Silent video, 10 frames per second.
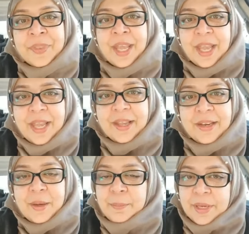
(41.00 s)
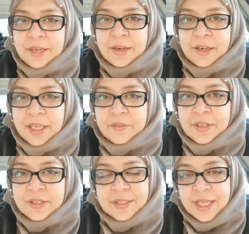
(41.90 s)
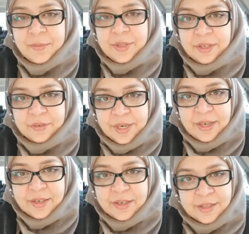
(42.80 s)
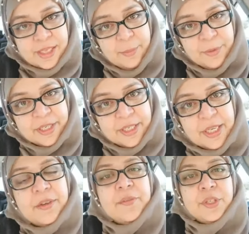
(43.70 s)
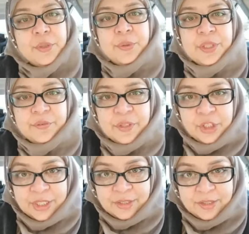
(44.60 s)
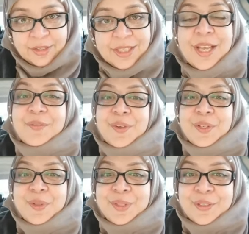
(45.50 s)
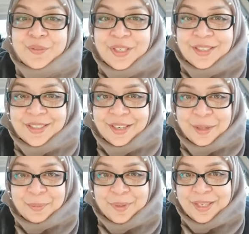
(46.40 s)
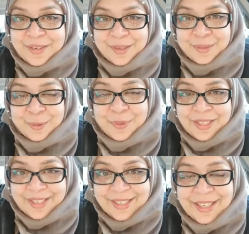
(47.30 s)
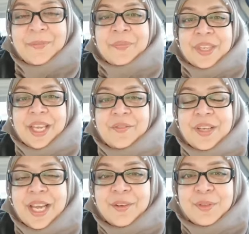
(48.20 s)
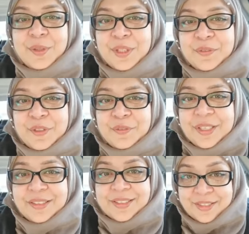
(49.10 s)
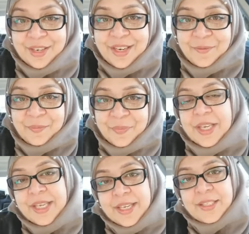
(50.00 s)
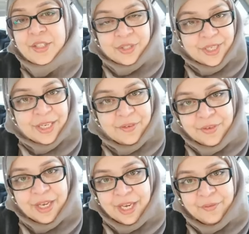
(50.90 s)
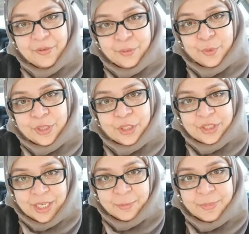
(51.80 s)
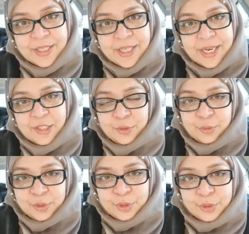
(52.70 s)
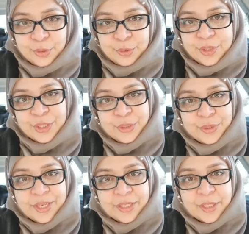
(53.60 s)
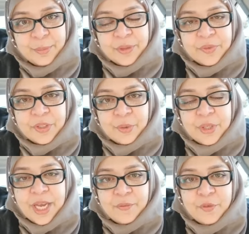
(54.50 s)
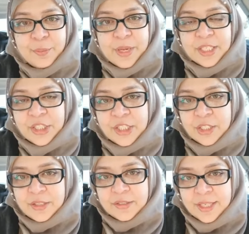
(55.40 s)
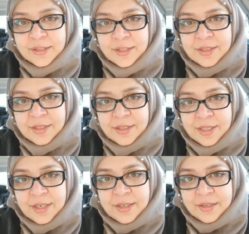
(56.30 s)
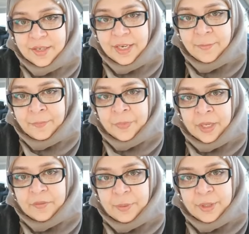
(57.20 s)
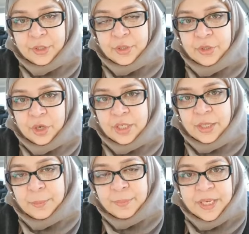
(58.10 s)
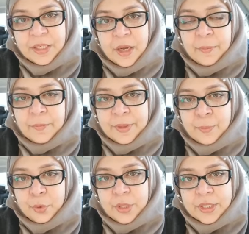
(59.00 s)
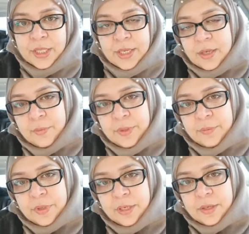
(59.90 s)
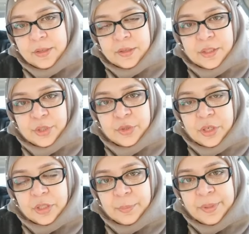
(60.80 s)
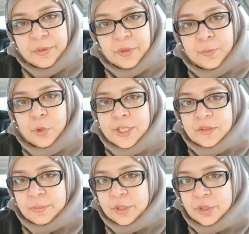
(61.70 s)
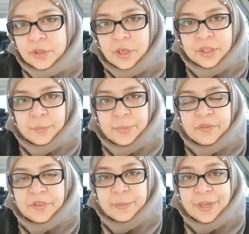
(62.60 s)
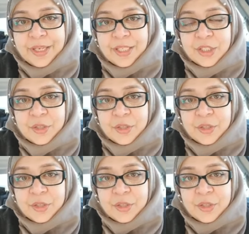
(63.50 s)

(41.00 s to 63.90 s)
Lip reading: And men are given the same thing, right? Separately, we're two different genders, we're two different playground to play in, and we have two different fields, right? Yes, today we have to work side by side, shoulder to shoulder together, but we don't have to match each other's excellence standard, right? Women should not compete with boys. Girls should not compete with boys. Women should not compete with men and